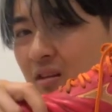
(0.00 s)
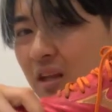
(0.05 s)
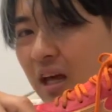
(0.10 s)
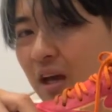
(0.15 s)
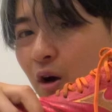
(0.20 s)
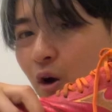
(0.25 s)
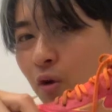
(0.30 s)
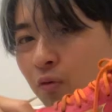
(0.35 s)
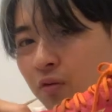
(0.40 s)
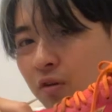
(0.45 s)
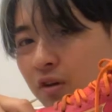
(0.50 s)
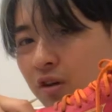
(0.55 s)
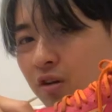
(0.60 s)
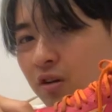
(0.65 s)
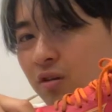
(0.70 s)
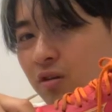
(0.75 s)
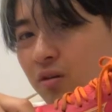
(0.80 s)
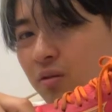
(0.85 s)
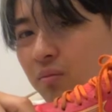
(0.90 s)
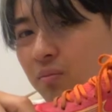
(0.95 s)
they offer
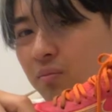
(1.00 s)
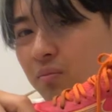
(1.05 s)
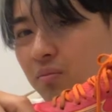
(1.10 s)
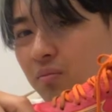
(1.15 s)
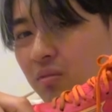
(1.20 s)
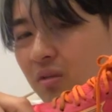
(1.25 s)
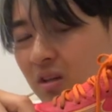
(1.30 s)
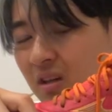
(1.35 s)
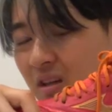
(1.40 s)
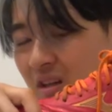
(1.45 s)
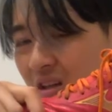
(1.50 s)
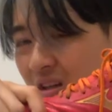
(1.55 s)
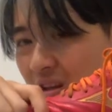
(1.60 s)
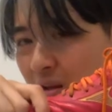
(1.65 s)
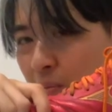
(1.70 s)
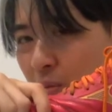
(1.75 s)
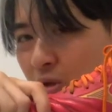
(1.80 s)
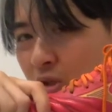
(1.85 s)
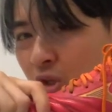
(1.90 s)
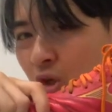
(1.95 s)
you
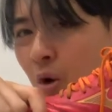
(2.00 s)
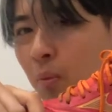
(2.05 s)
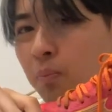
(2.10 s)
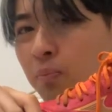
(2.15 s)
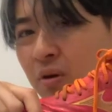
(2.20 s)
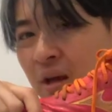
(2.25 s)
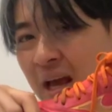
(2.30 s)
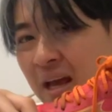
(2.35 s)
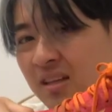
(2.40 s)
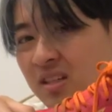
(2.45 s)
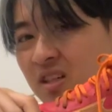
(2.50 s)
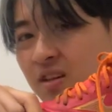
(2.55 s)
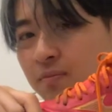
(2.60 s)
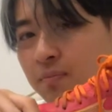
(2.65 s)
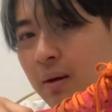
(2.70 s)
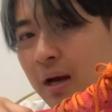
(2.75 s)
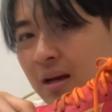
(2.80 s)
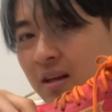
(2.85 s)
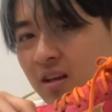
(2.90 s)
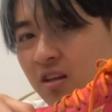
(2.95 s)
the most
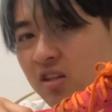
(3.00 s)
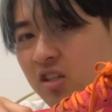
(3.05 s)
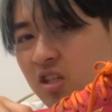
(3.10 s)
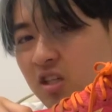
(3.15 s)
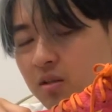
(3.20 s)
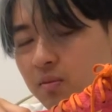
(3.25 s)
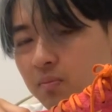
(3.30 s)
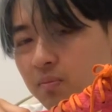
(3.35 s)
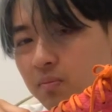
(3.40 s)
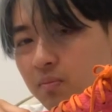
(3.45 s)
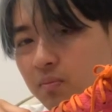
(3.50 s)
comprehensive package.